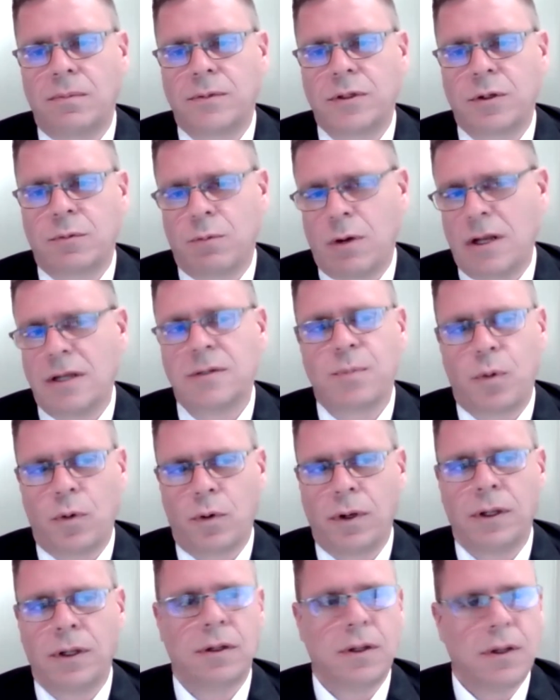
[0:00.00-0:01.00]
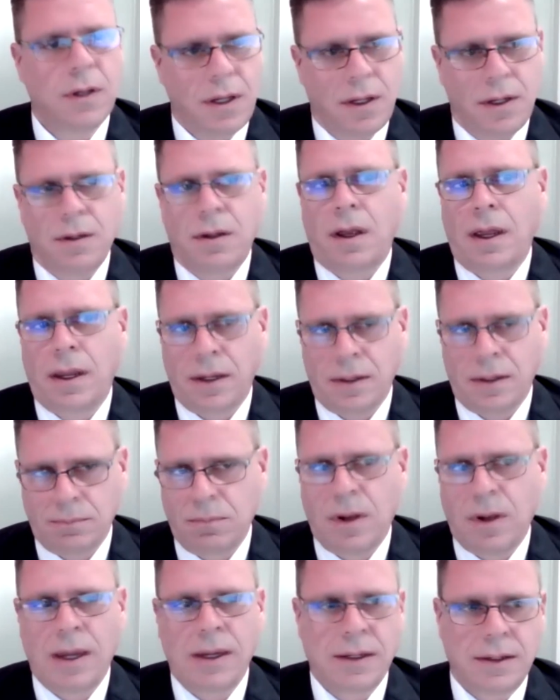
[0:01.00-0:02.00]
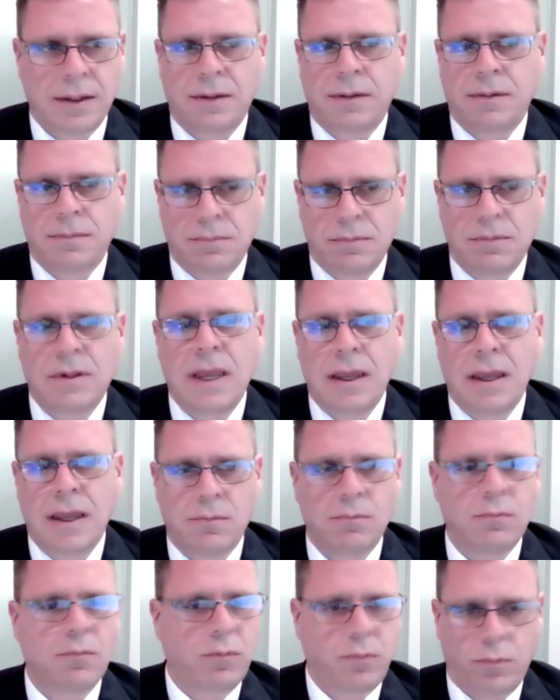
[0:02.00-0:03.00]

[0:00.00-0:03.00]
to Ray's point, I get,